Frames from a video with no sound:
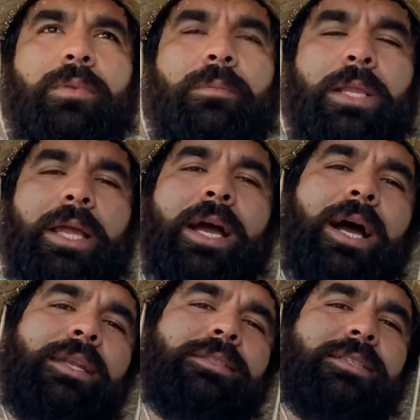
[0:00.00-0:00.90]
Playing
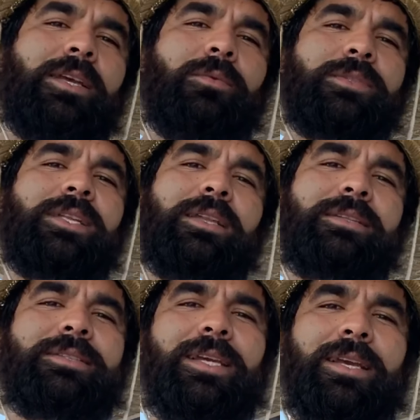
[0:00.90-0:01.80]
hide and seek was not
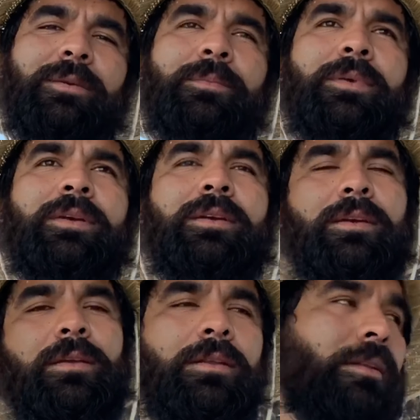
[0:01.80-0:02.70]
the same
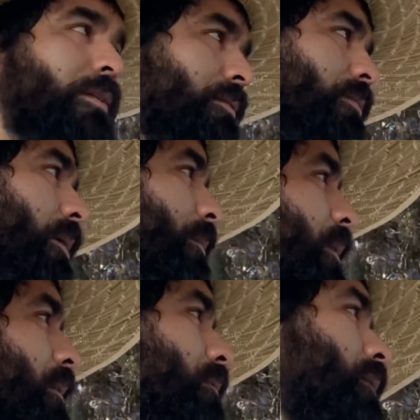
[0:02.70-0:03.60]
what I meant right